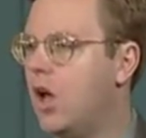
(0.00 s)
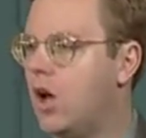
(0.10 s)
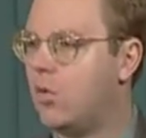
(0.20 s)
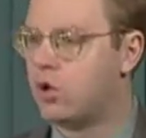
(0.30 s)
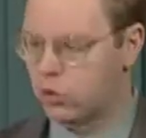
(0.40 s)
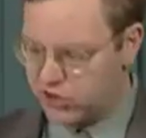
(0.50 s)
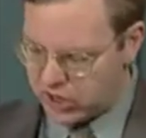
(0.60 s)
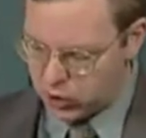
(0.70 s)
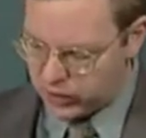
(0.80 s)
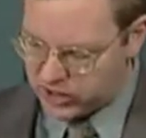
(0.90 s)
which were
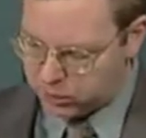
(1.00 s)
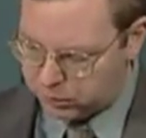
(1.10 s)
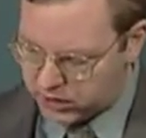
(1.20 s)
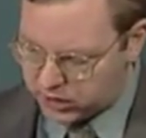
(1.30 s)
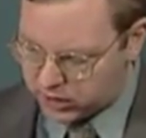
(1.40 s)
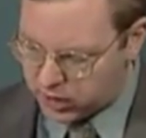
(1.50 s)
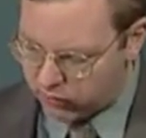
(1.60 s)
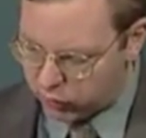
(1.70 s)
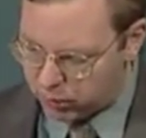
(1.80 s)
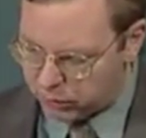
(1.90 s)
said to explicitly
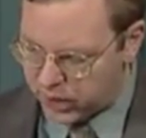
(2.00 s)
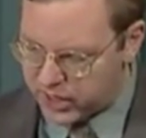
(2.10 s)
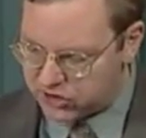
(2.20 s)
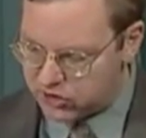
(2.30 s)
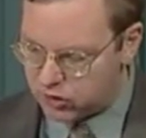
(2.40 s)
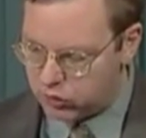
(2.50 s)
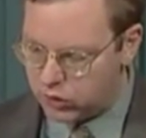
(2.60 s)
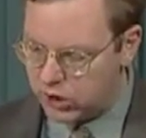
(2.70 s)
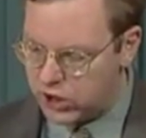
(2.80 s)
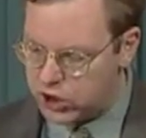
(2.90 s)
have replaced
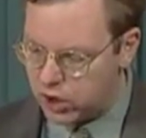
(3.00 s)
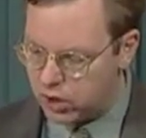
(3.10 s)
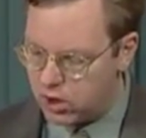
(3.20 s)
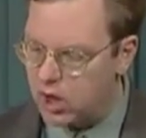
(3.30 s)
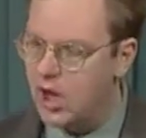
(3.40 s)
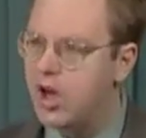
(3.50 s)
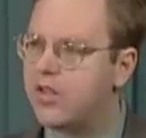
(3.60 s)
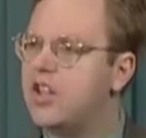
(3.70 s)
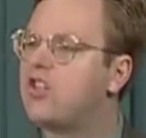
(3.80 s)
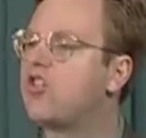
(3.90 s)
religion.
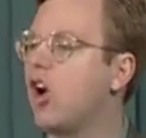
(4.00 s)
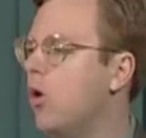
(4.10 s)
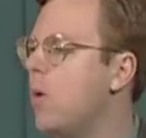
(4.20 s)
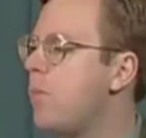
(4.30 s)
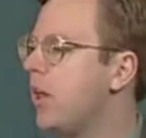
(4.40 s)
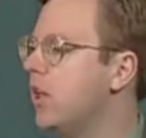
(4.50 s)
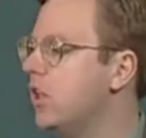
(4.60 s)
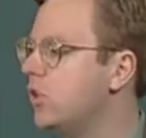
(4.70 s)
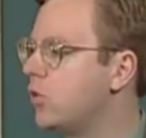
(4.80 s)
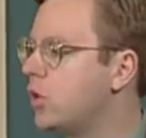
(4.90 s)
These soma
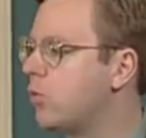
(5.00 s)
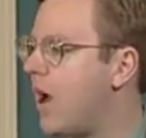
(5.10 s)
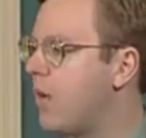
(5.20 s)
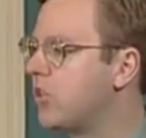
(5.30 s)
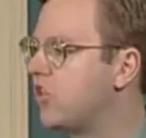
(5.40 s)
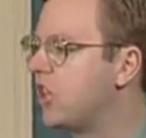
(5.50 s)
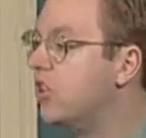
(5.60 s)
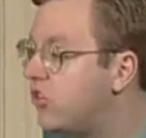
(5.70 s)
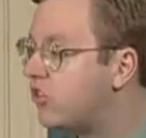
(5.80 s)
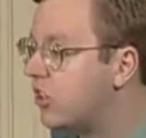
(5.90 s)
pills, which promised
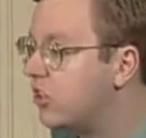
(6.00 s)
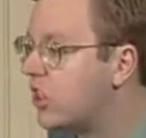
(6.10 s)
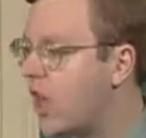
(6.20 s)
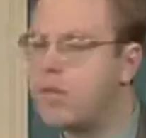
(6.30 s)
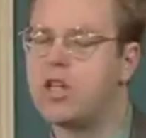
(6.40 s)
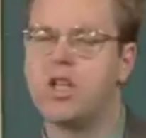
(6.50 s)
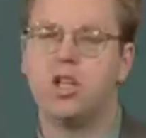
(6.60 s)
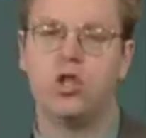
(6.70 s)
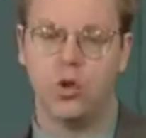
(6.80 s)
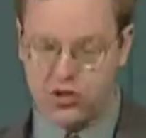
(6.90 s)
instant chemically
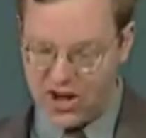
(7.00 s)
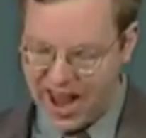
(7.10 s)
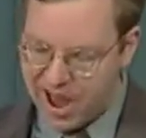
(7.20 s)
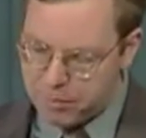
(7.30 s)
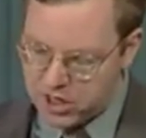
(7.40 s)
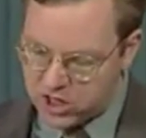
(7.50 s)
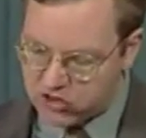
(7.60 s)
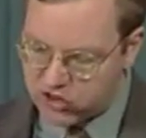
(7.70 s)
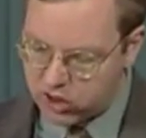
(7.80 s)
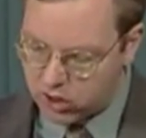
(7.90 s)
induced
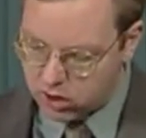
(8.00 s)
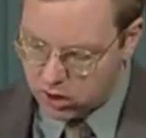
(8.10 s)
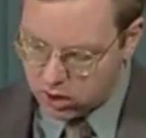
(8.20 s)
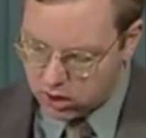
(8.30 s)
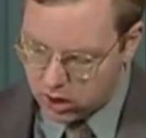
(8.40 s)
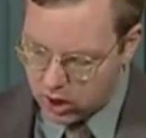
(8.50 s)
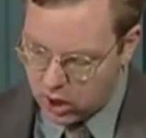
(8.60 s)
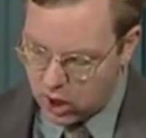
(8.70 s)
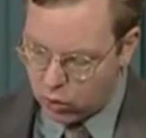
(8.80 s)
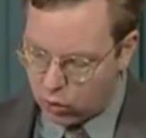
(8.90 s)
happiness,
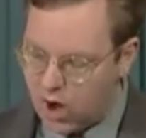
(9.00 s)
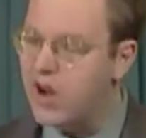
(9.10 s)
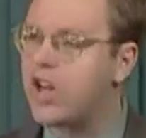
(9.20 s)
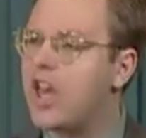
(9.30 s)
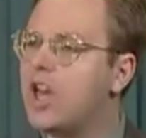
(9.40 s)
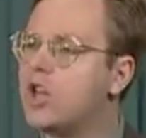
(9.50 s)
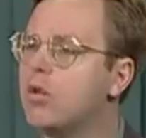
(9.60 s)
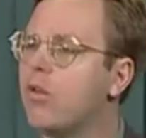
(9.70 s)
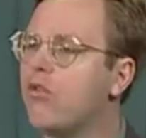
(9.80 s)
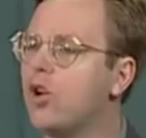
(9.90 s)
were on
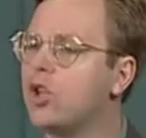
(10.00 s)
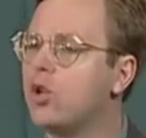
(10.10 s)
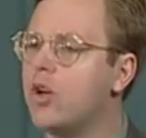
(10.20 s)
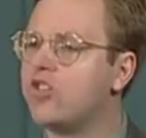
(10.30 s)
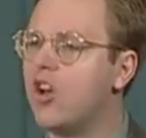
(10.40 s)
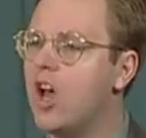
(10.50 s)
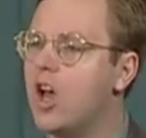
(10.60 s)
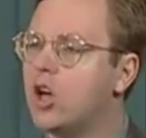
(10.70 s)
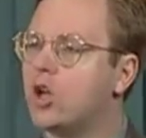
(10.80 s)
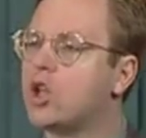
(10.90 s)
occasion referred to as
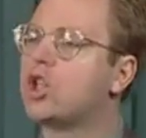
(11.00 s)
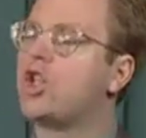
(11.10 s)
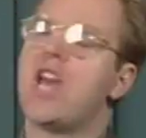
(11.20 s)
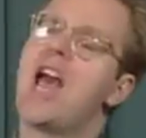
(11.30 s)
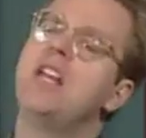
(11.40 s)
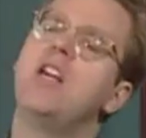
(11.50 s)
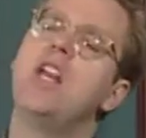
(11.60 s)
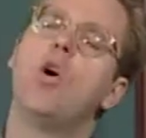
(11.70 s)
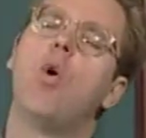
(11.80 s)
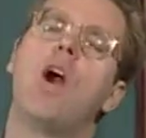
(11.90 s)

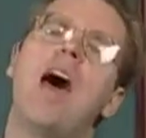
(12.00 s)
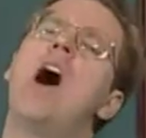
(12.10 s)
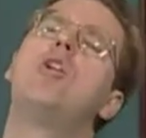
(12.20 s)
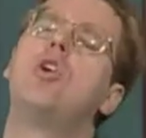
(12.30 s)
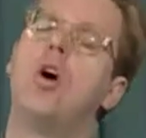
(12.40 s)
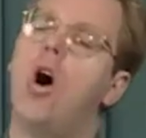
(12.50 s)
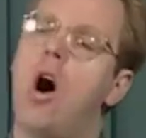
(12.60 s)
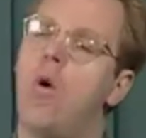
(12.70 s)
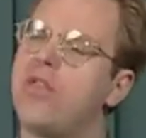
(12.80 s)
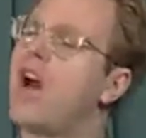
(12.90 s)
Christianity or
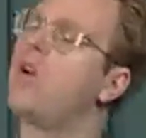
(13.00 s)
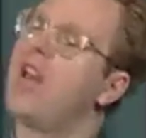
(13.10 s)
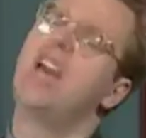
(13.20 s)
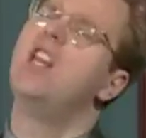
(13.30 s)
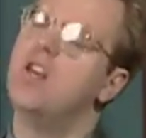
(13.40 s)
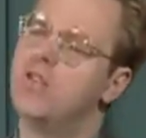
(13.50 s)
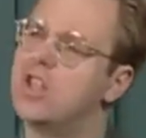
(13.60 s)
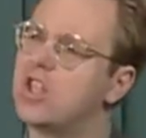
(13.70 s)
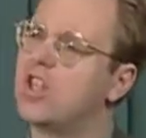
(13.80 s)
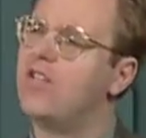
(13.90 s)
alcohol without any of the
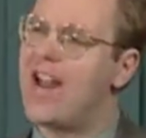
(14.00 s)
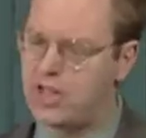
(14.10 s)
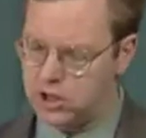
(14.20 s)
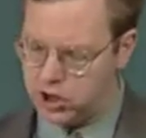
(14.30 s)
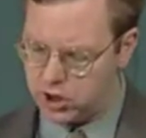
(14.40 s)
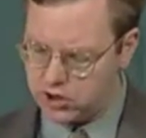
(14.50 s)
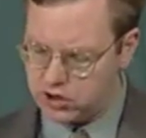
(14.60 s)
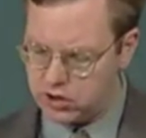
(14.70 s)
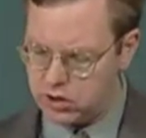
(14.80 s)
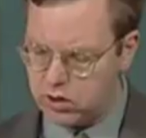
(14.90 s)
disadvantages.